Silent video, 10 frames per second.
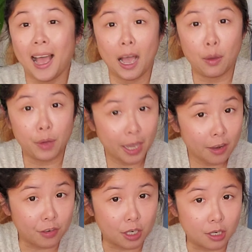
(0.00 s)

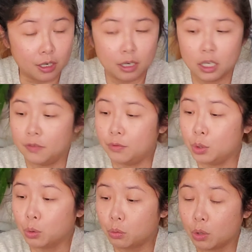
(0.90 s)
However, if
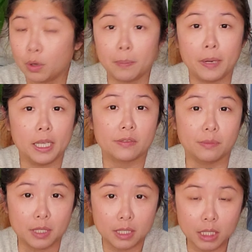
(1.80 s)
you grow a plant
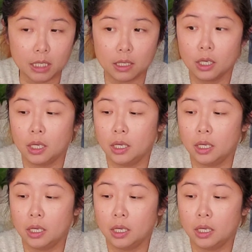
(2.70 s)
from seed,